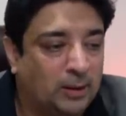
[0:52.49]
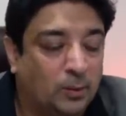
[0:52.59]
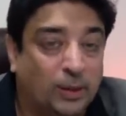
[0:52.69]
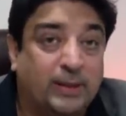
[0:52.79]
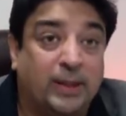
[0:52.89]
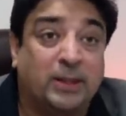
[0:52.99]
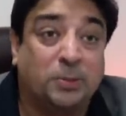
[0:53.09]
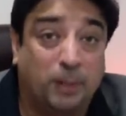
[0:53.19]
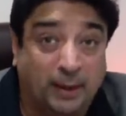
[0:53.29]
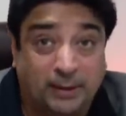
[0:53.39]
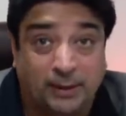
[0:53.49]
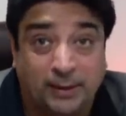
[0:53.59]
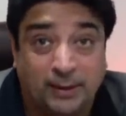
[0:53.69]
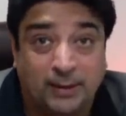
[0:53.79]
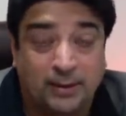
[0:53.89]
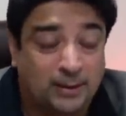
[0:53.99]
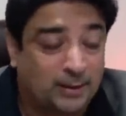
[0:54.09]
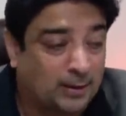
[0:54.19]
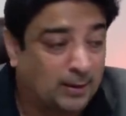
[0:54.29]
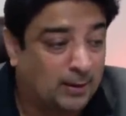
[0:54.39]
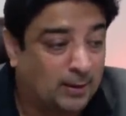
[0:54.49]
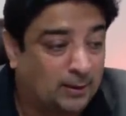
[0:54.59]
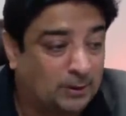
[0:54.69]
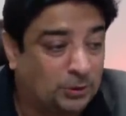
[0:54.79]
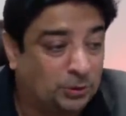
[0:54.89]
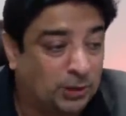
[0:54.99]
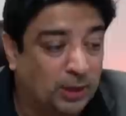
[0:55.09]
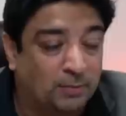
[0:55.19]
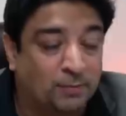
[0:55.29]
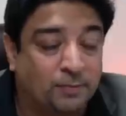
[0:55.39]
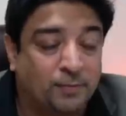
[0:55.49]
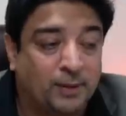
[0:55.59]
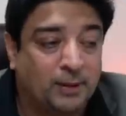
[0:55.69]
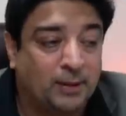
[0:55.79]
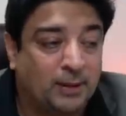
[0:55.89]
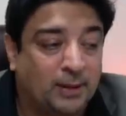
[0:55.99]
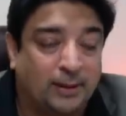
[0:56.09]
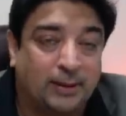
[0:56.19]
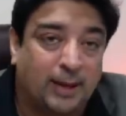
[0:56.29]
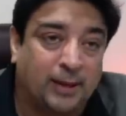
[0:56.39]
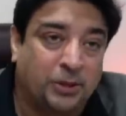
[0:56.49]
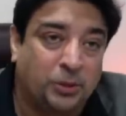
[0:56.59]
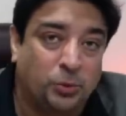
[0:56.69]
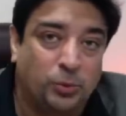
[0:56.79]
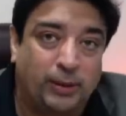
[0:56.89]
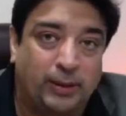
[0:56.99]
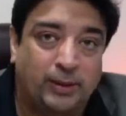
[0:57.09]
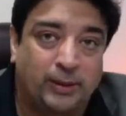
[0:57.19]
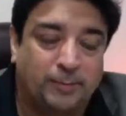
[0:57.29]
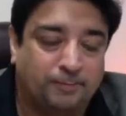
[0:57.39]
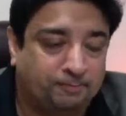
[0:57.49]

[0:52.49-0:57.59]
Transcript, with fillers: what is expected to come in the next 2 weeks.